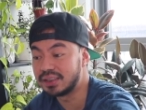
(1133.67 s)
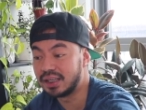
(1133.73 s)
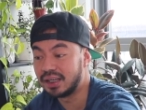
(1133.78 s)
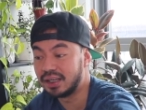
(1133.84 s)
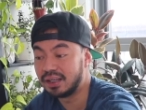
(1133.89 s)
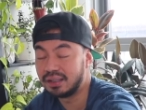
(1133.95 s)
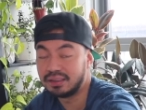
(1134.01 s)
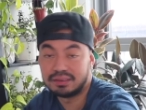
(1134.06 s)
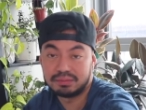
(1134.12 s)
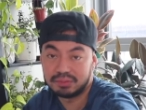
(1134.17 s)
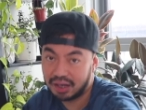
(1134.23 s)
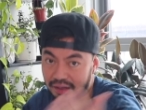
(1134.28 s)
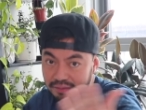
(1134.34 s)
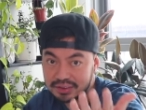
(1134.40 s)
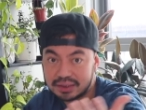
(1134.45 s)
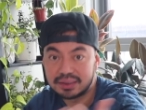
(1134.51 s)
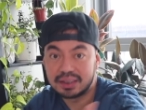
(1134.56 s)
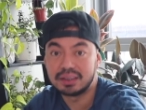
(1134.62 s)
uh,
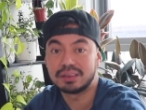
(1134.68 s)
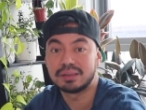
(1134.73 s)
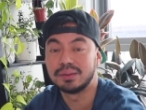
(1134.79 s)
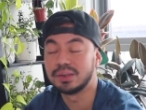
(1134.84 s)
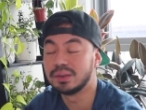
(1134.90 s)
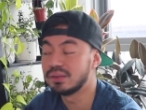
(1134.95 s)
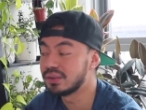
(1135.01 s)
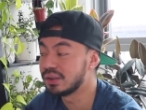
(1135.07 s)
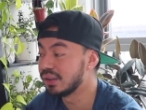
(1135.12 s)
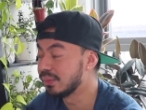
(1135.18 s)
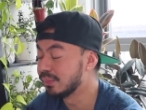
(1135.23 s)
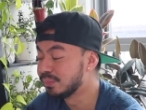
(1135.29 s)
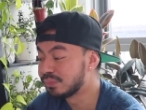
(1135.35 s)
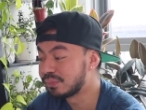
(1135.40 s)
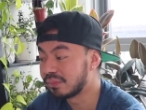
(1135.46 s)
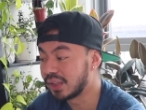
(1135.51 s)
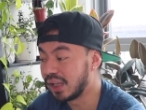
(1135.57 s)
obviously done through YouTube.